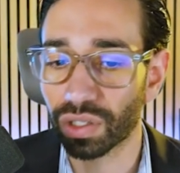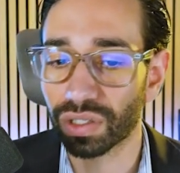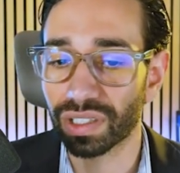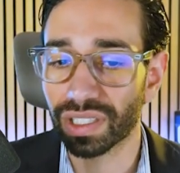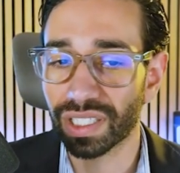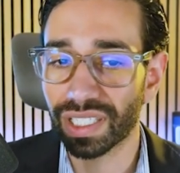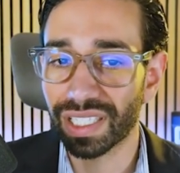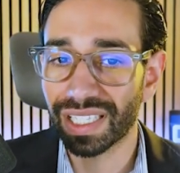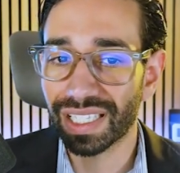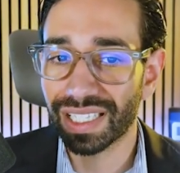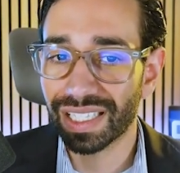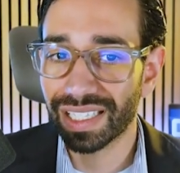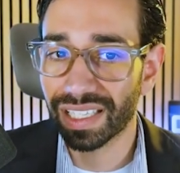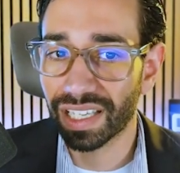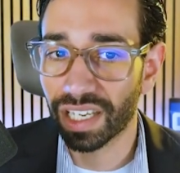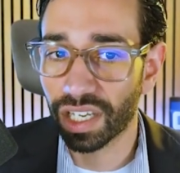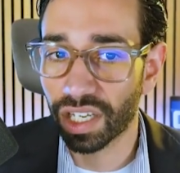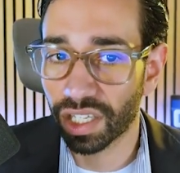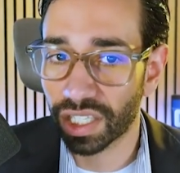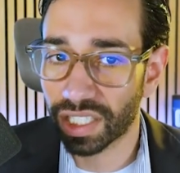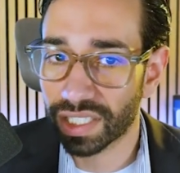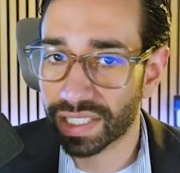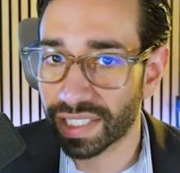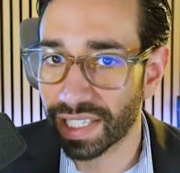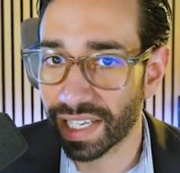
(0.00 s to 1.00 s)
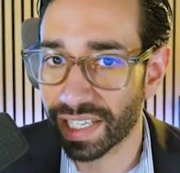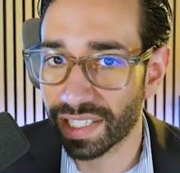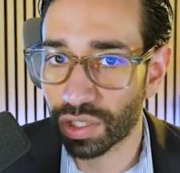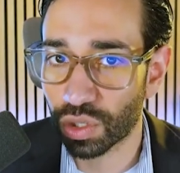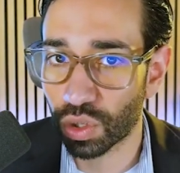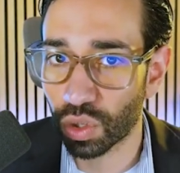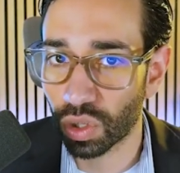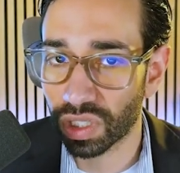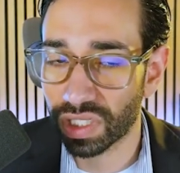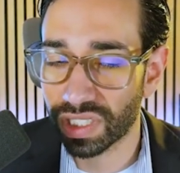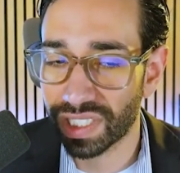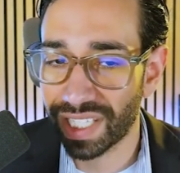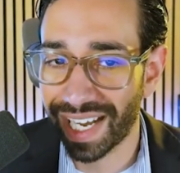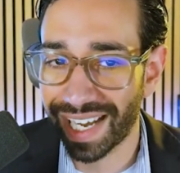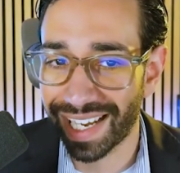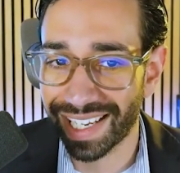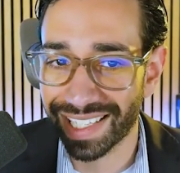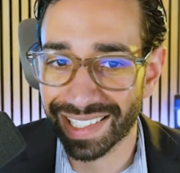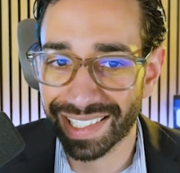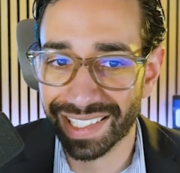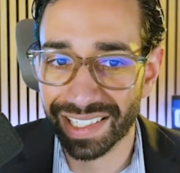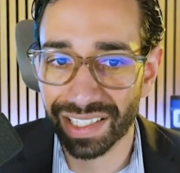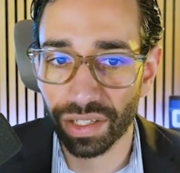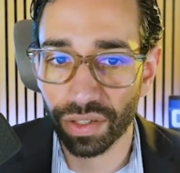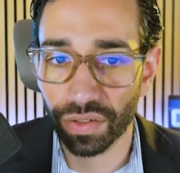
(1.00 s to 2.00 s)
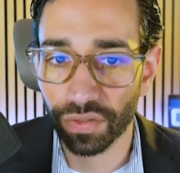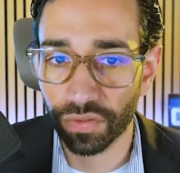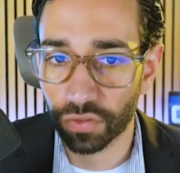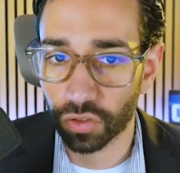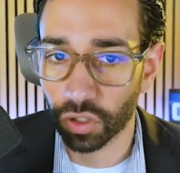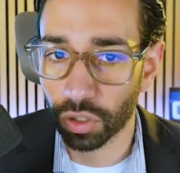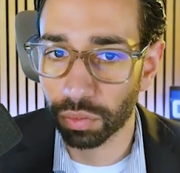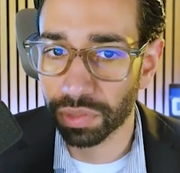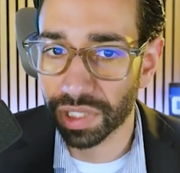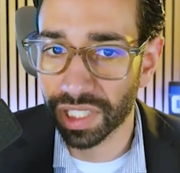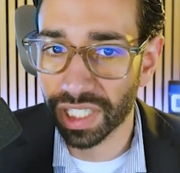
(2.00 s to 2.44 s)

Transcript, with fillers: on access your task from